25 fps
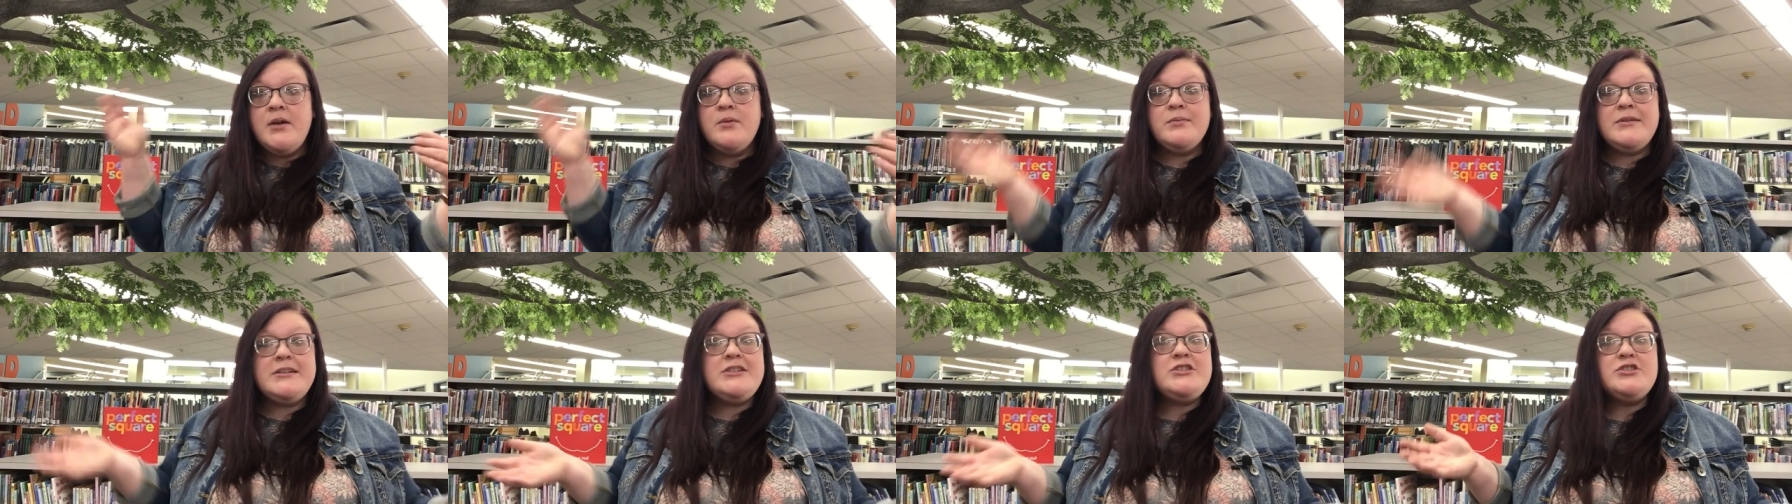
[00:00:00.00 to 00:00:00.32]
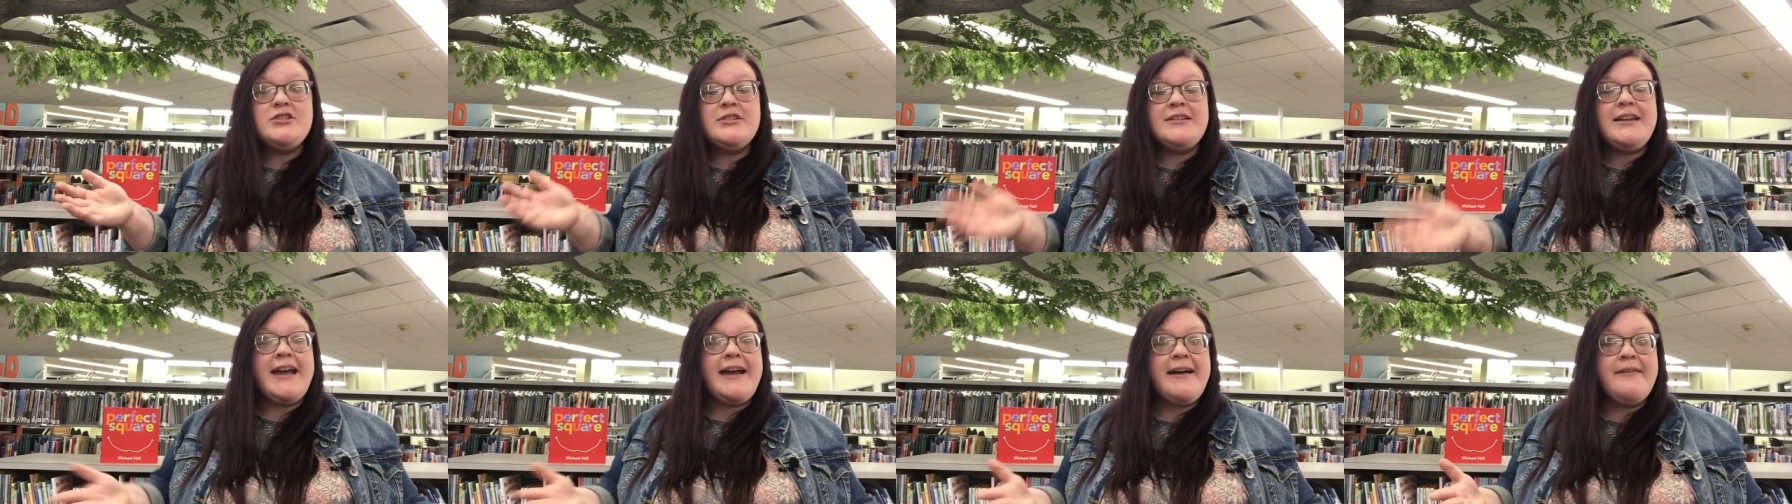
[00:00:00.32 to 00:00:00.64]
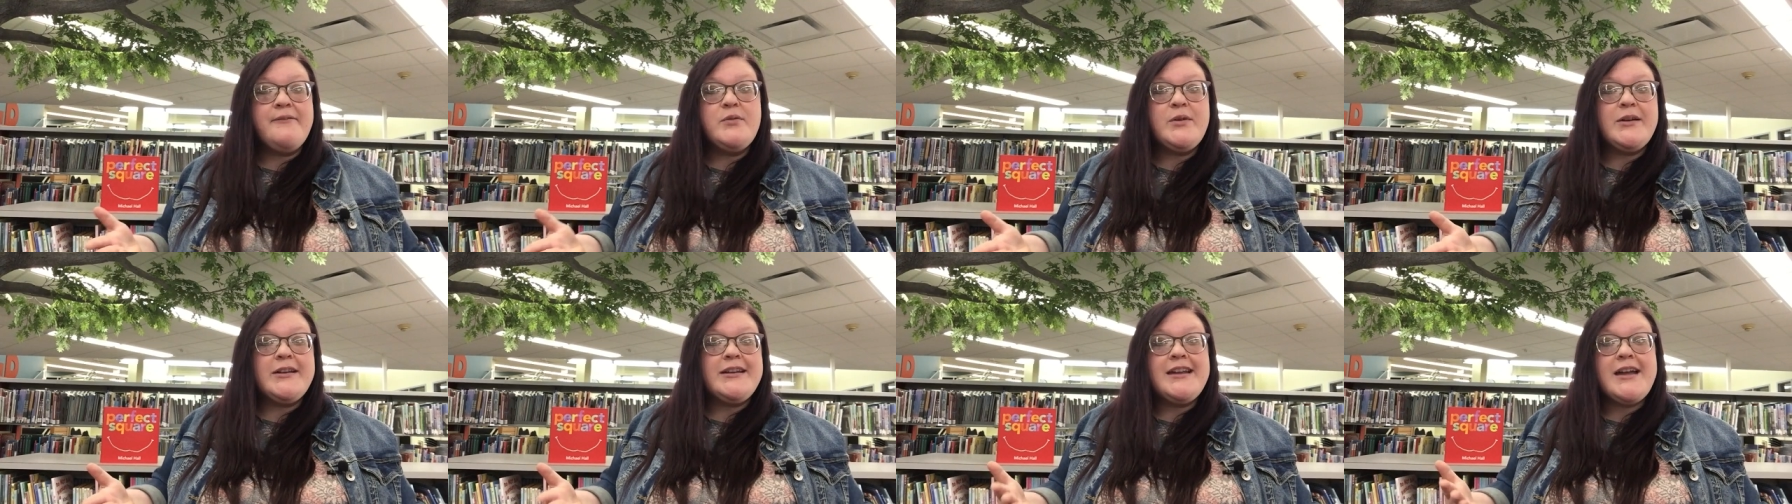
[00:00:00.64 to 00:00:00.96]
we should
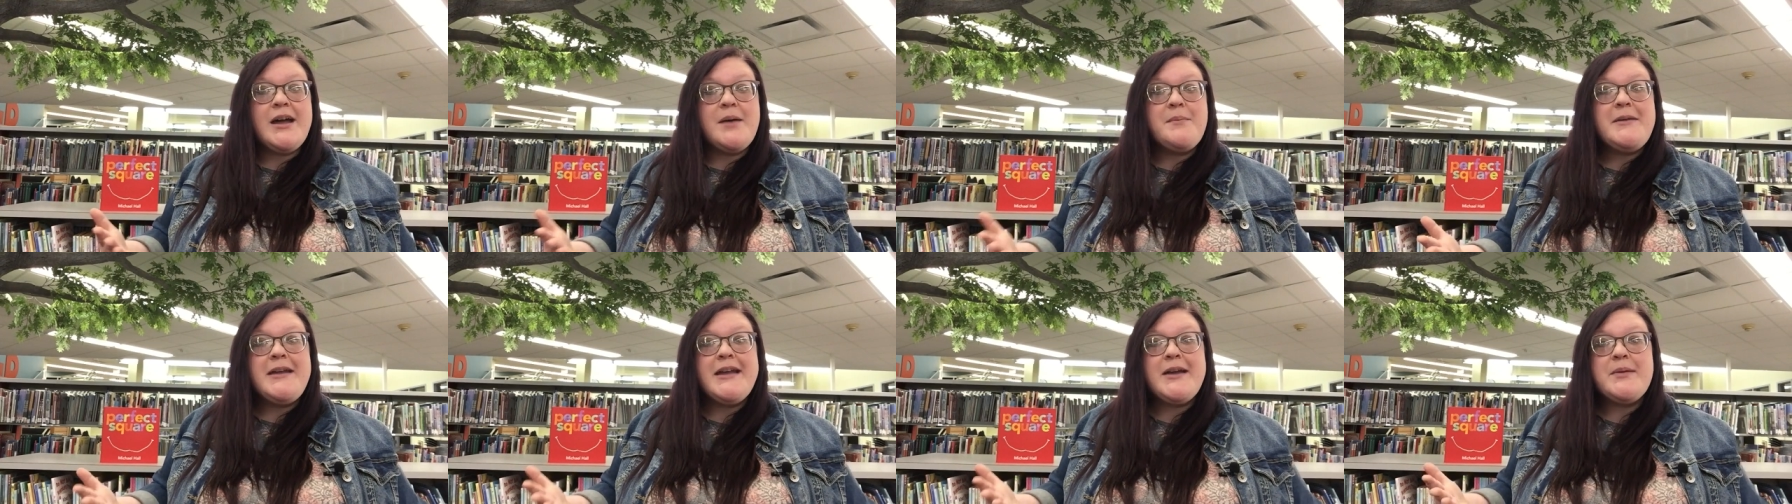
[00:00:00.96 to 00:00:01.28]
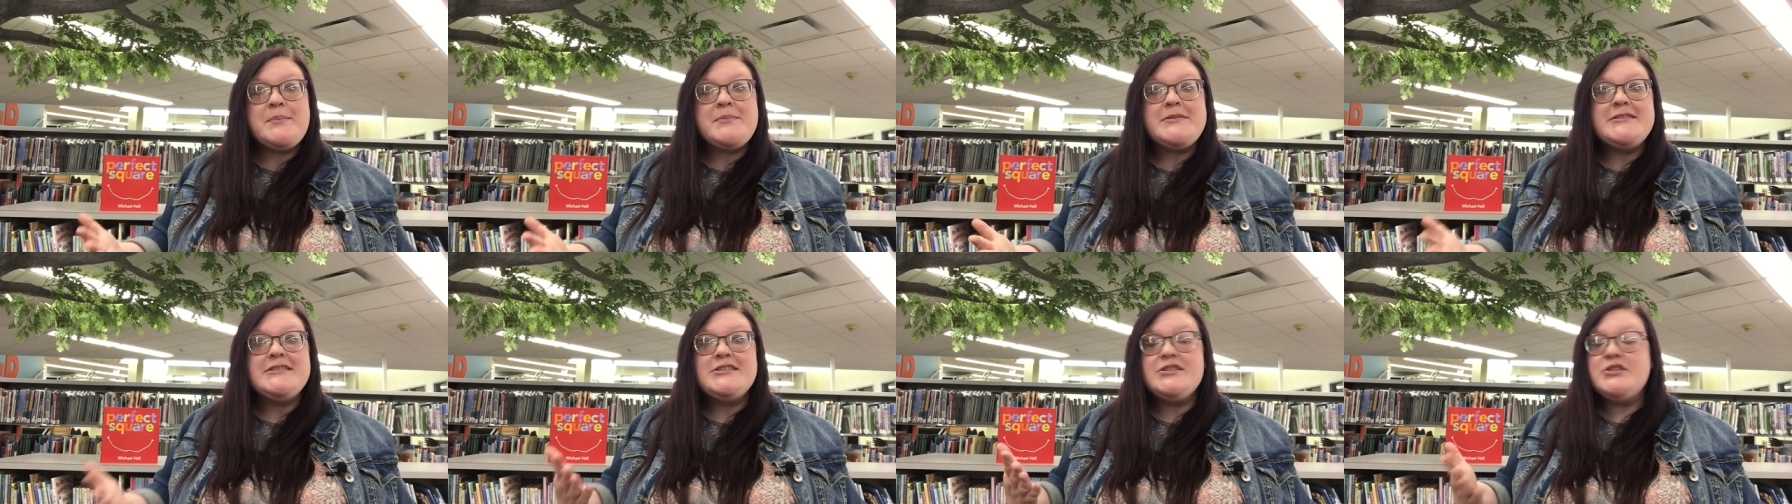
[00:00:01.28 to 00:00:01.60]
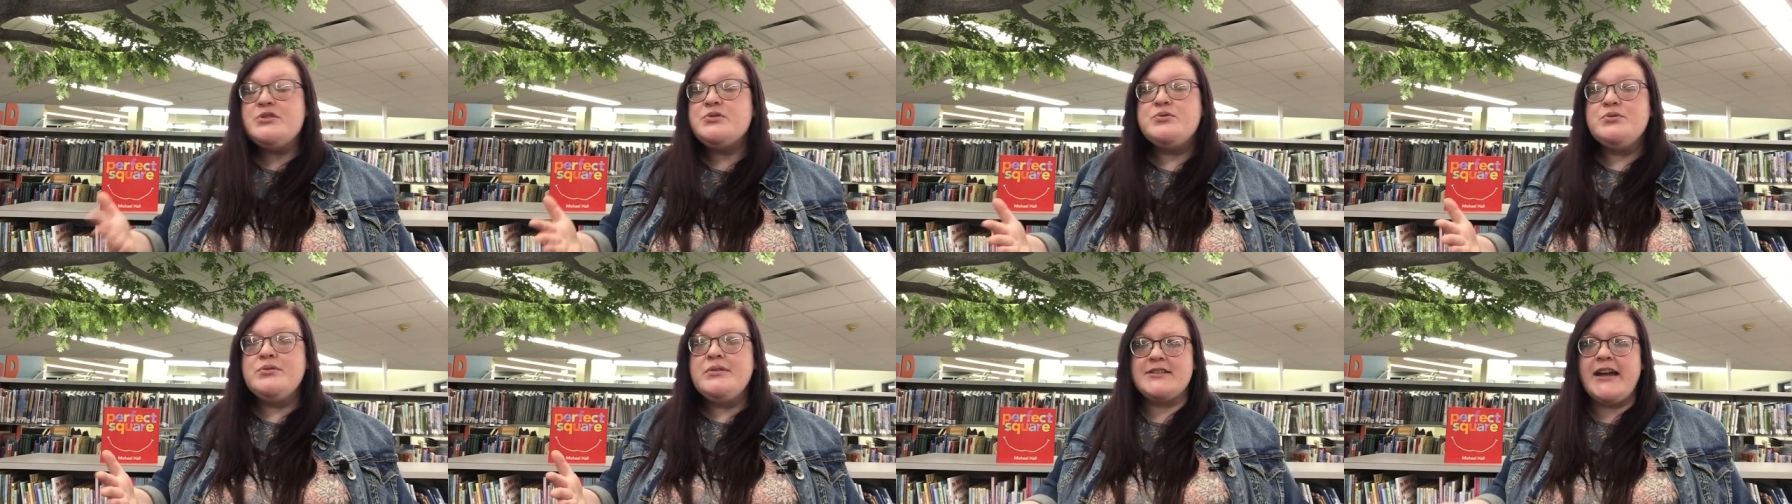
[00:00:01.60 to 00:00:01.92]
have one coming up
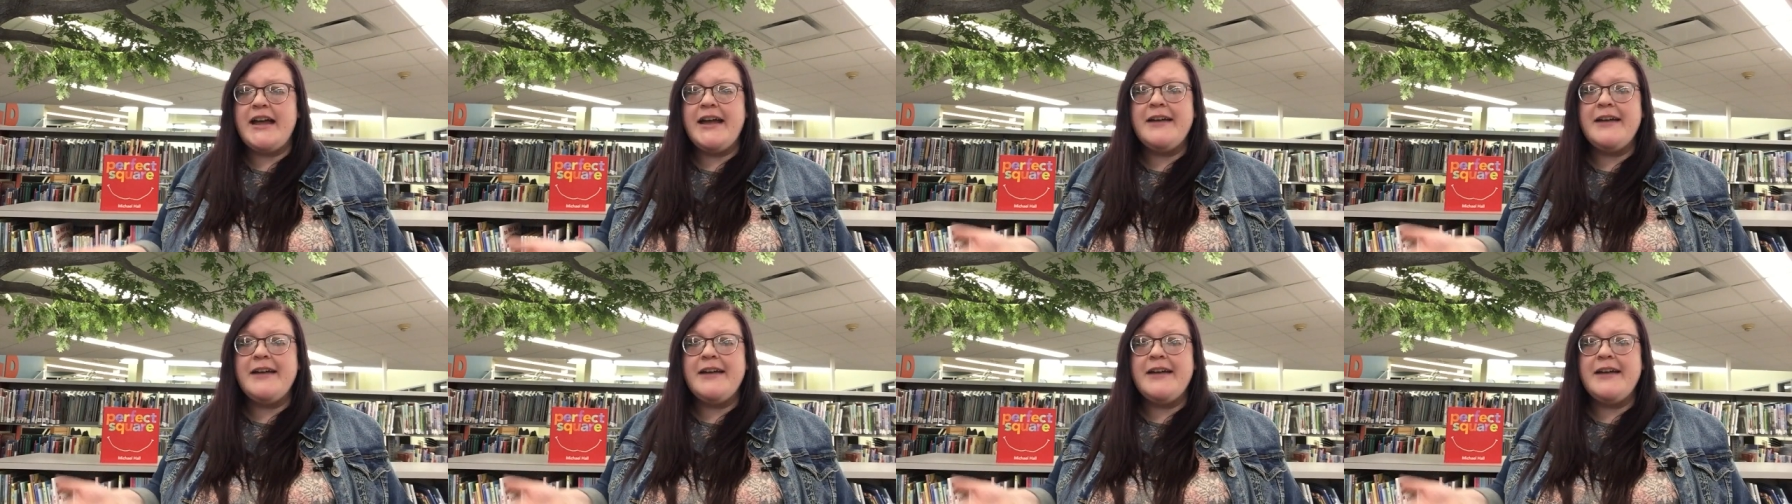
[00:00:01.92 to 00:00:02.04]
soon.